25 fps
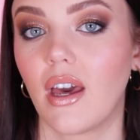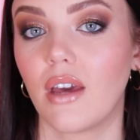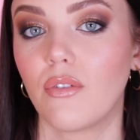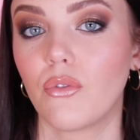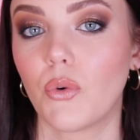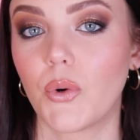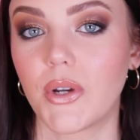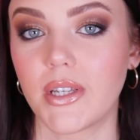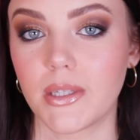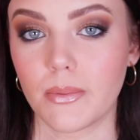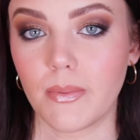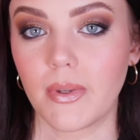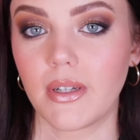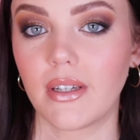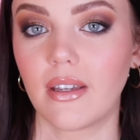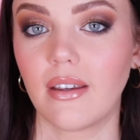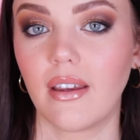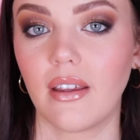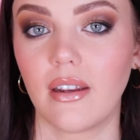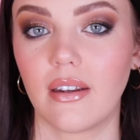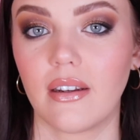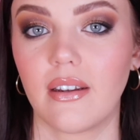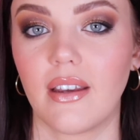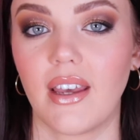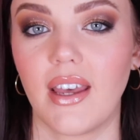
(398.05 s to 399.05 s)
I've always been
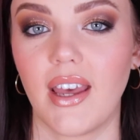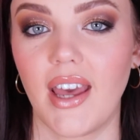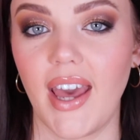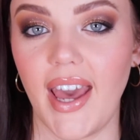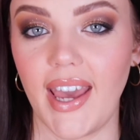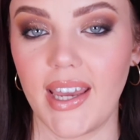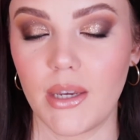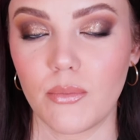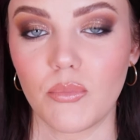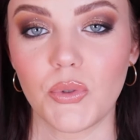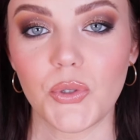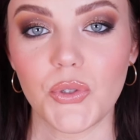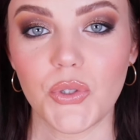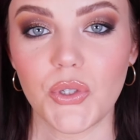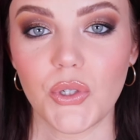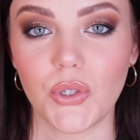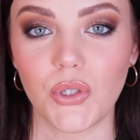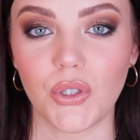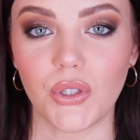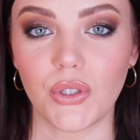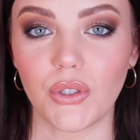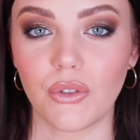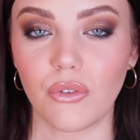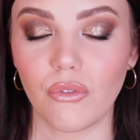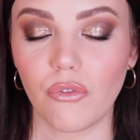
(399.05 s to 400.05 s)
kind of able
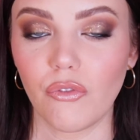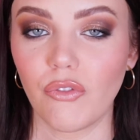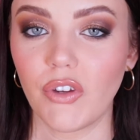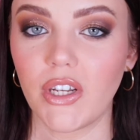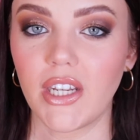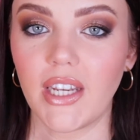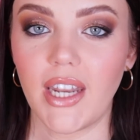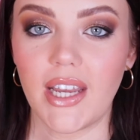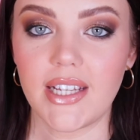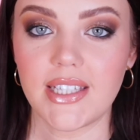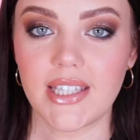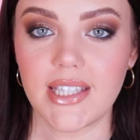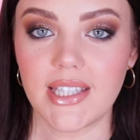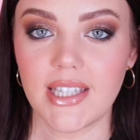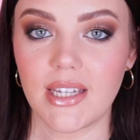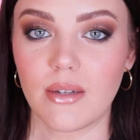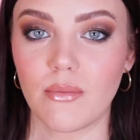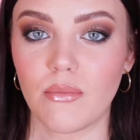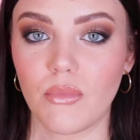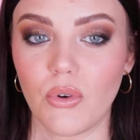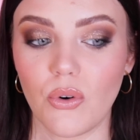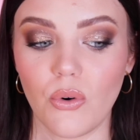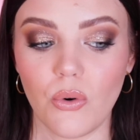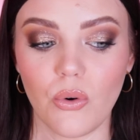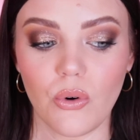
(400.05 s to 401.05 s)
to finesse
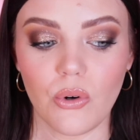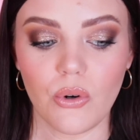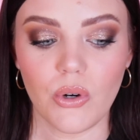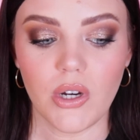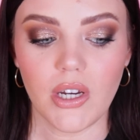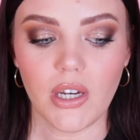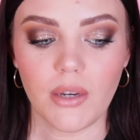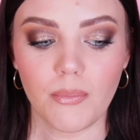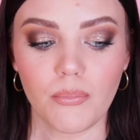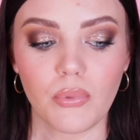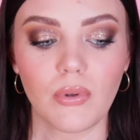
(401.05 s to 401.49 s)
them or